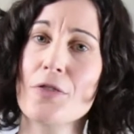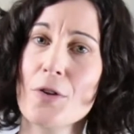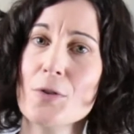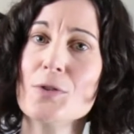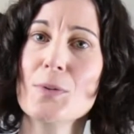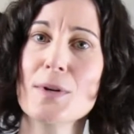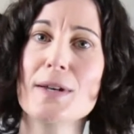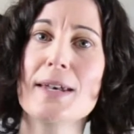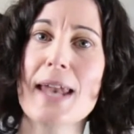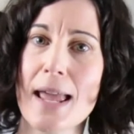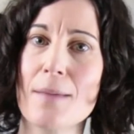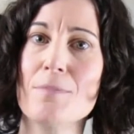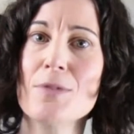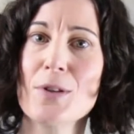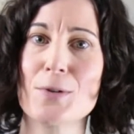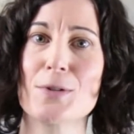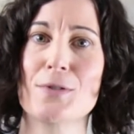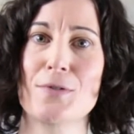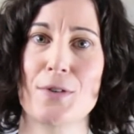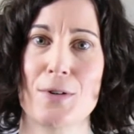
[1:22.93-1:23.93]
Those were named
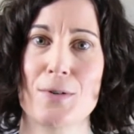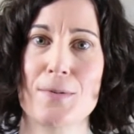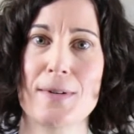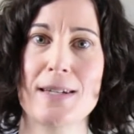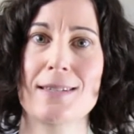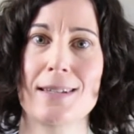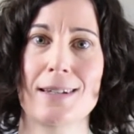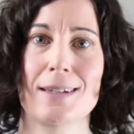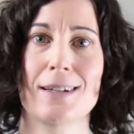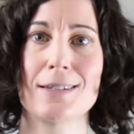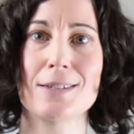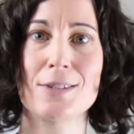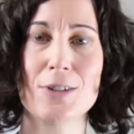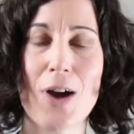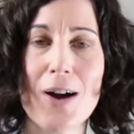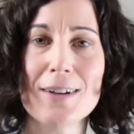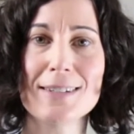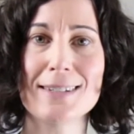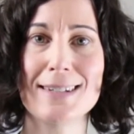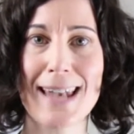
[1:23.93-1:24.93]
those for a reason, because
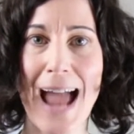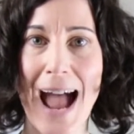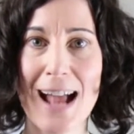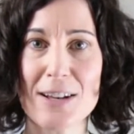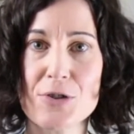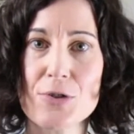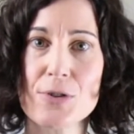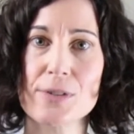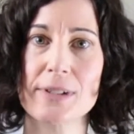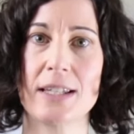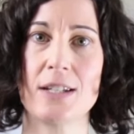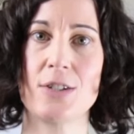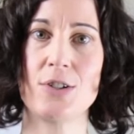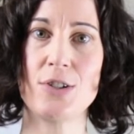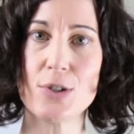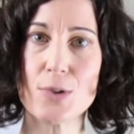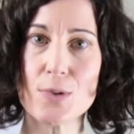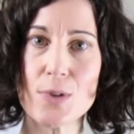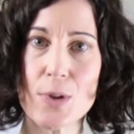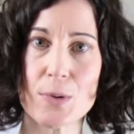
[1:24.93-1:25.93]
dogs naturally
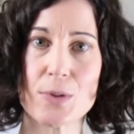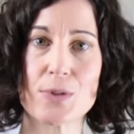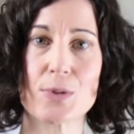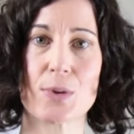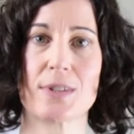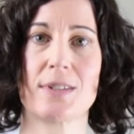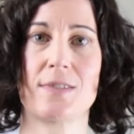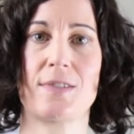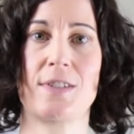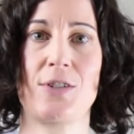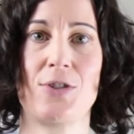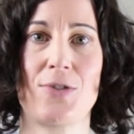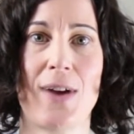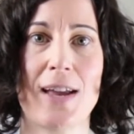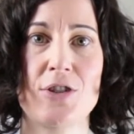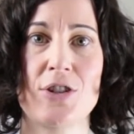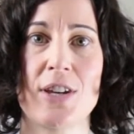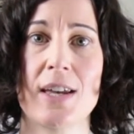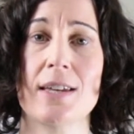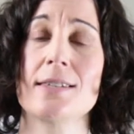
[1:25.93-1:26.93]
do those sorts of
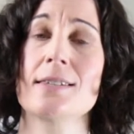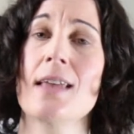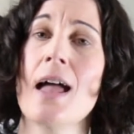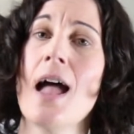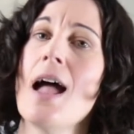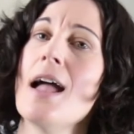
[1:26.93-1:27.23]
stretches.